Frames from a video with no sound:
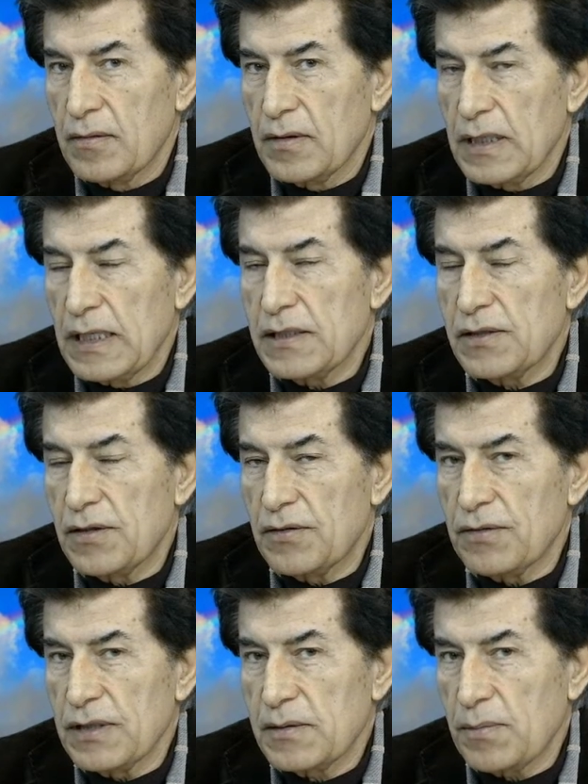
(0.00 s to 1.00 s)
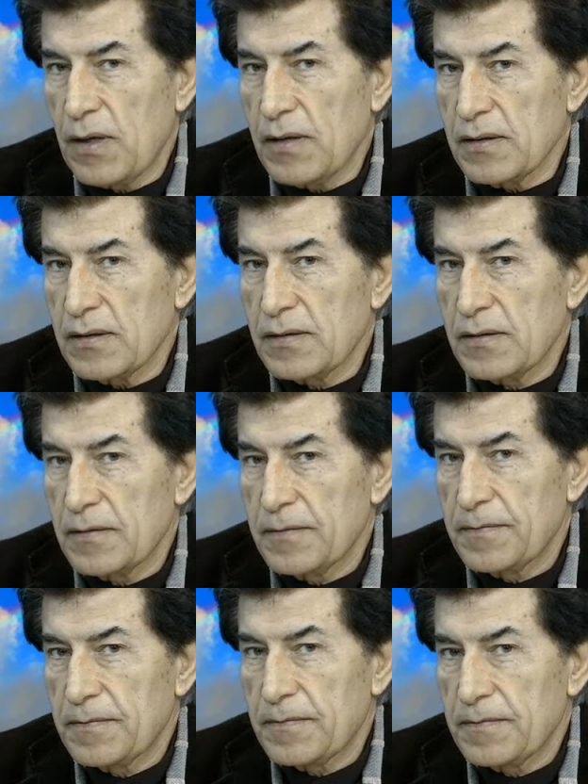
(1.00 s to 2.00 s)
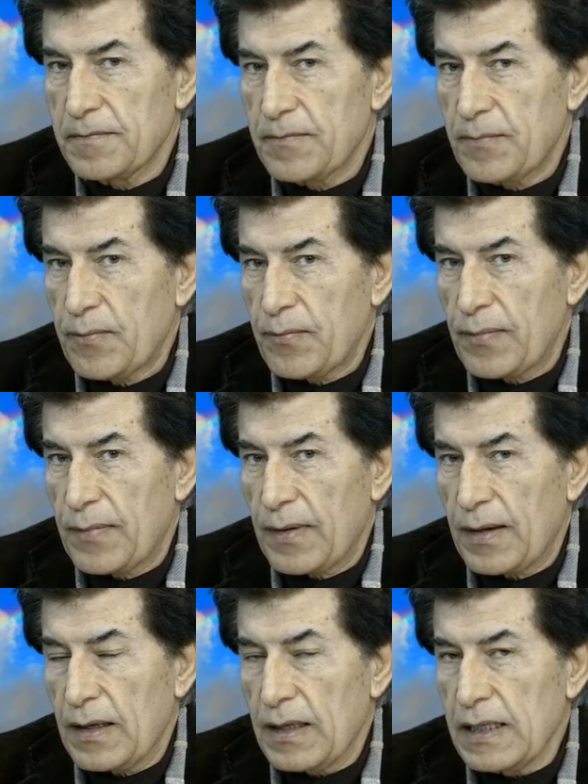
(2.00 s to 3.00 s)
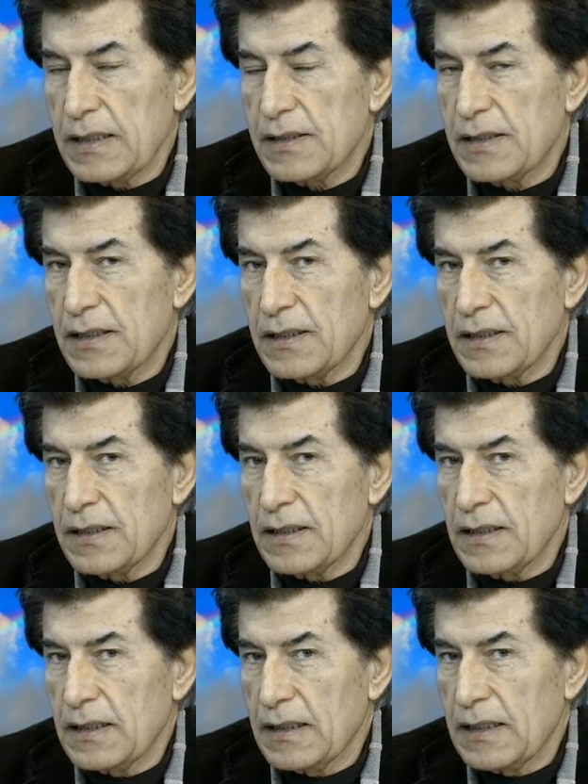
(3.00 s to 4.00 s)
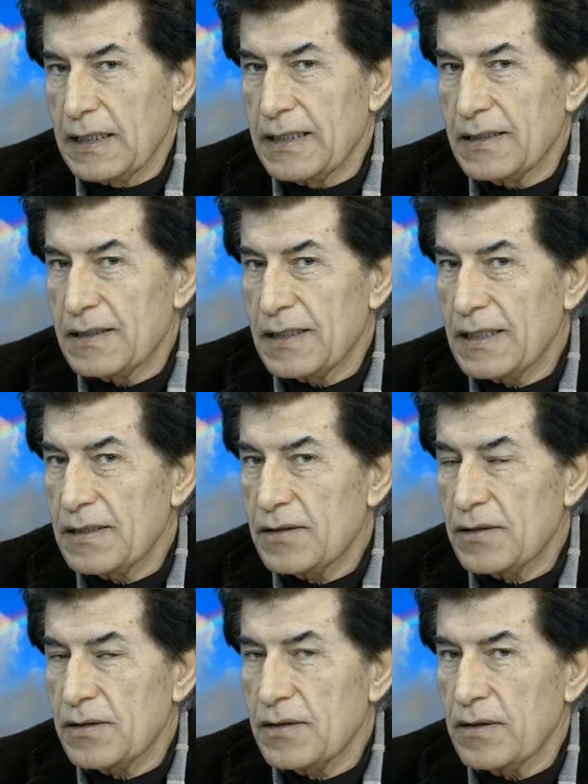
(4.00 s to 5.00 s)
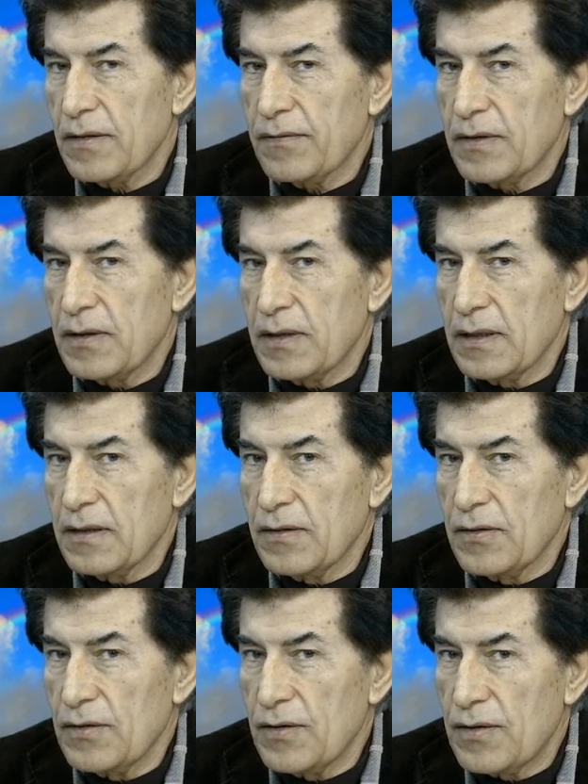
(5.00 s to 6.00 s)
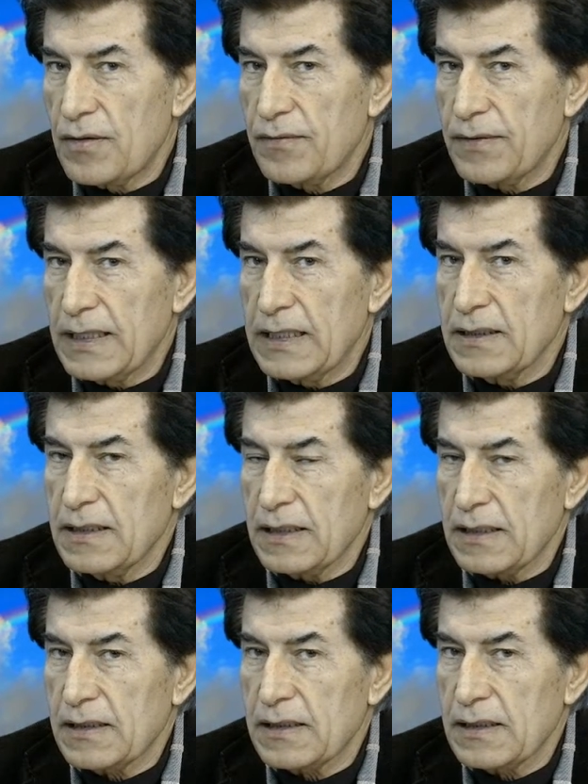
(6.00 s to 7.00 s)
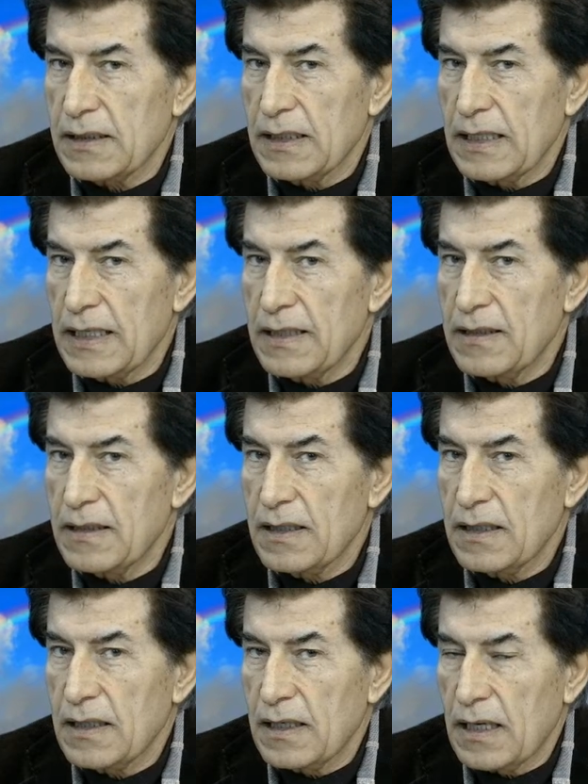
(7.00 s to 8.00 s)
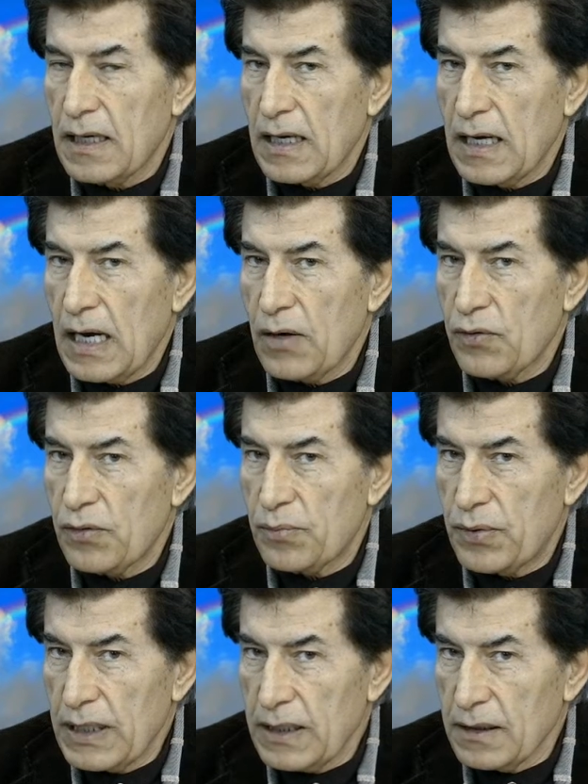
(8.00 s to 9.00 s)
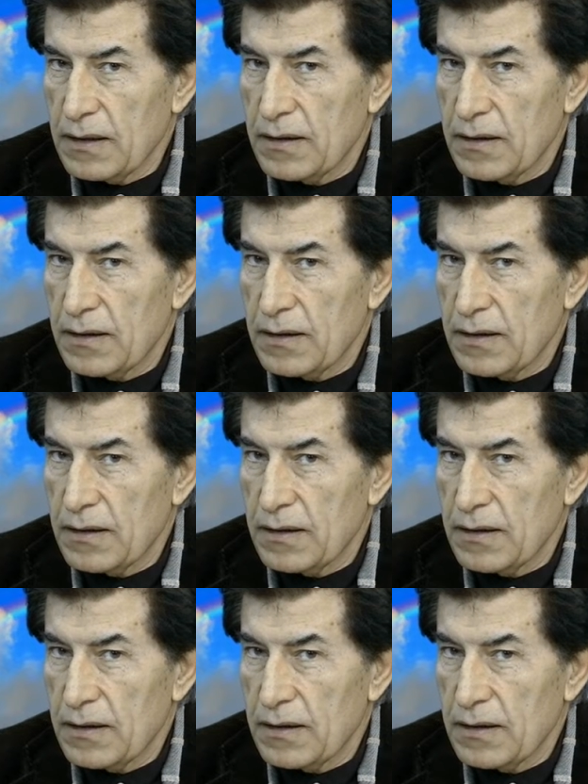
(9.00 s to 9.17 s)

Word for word: is the response, is the intensity of the nerve endings in our brain